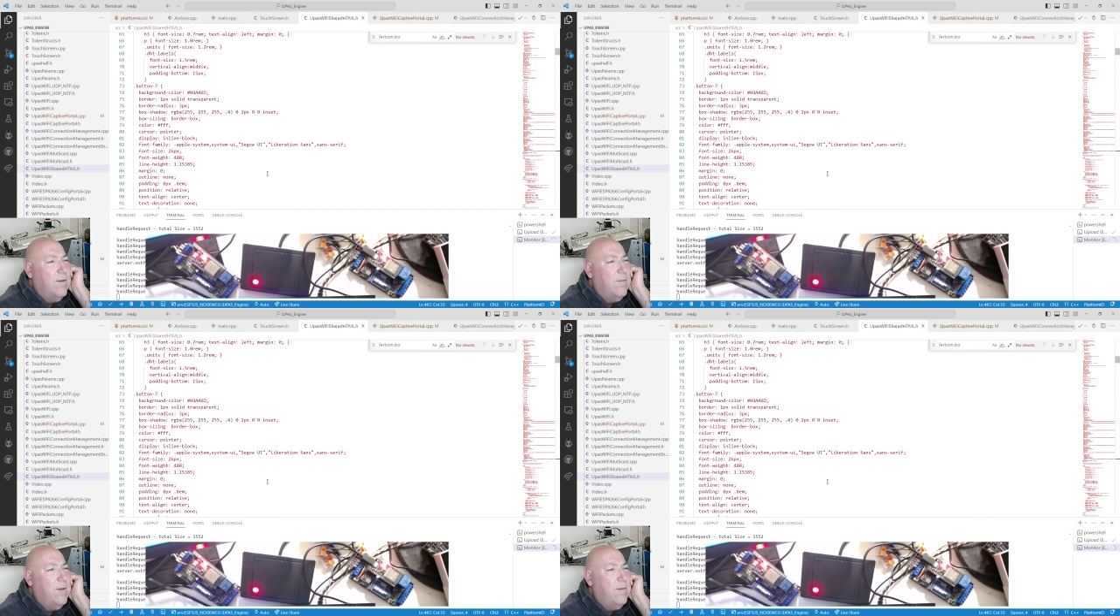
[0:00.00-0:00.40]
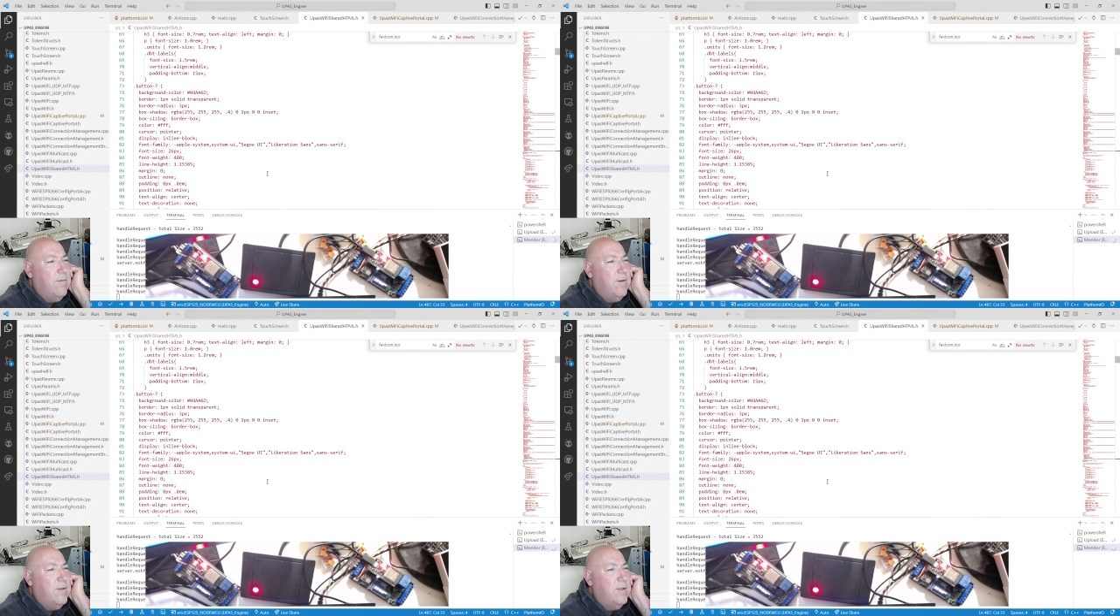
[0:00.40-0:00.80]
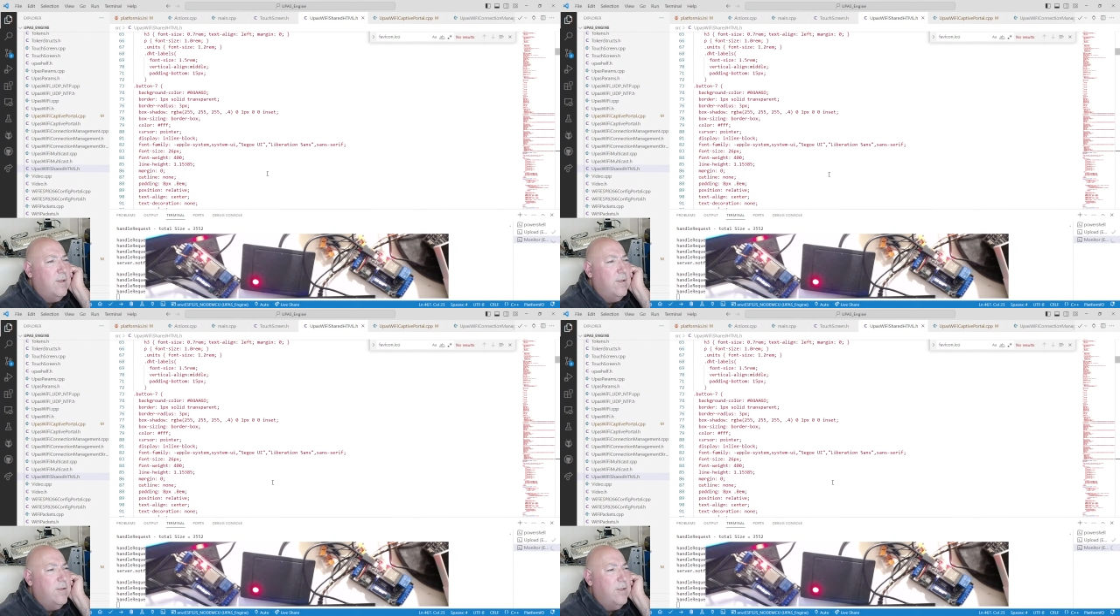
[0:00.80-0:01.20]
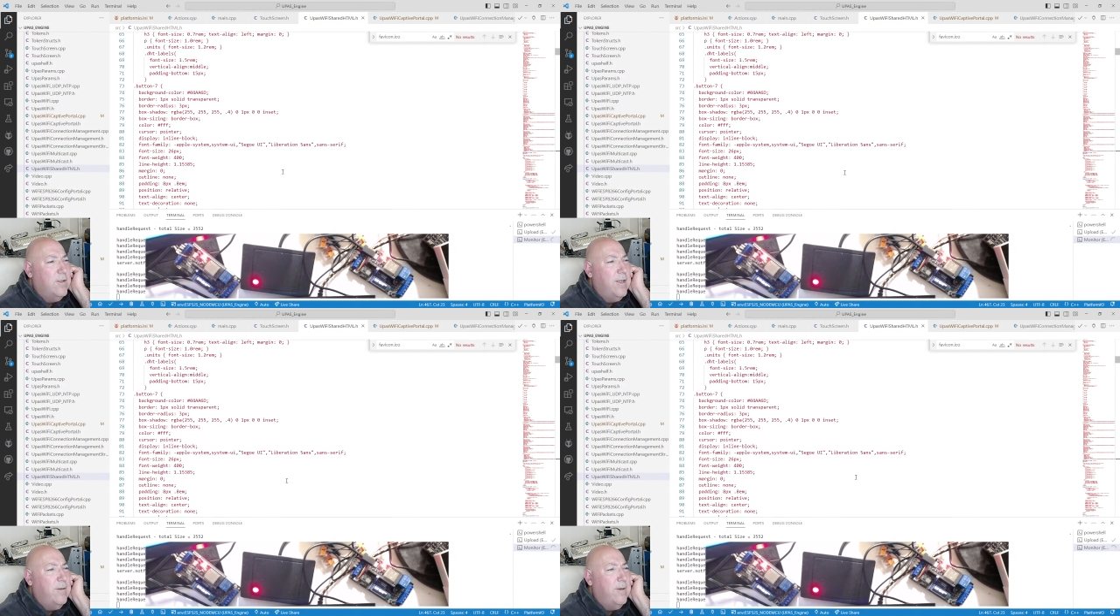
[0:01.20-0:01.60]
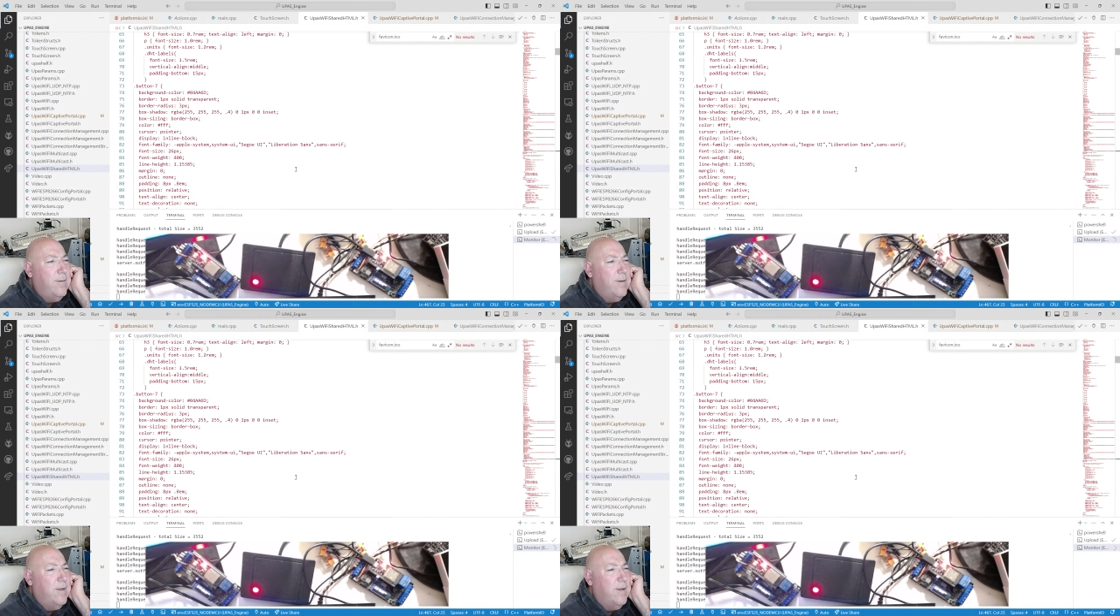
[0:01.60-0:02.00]
It would have searched this anyway,
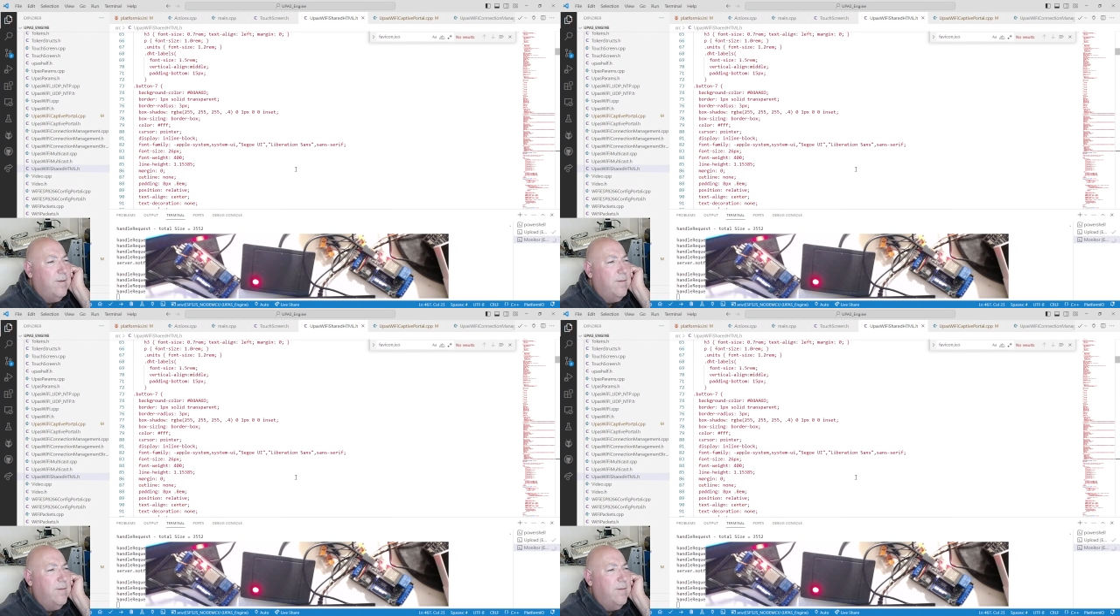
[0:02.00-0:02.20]
wouldn't it?